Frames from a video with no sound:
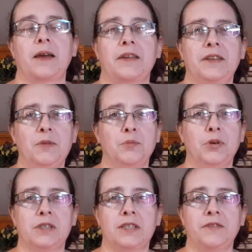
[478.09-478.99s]
I think,
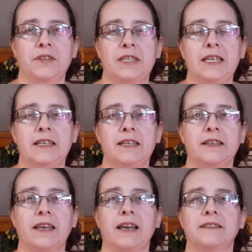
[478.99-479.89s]
book 17 in
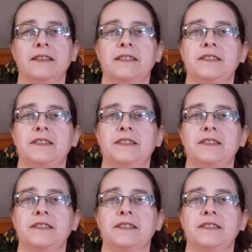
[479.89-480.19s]
the Gaslight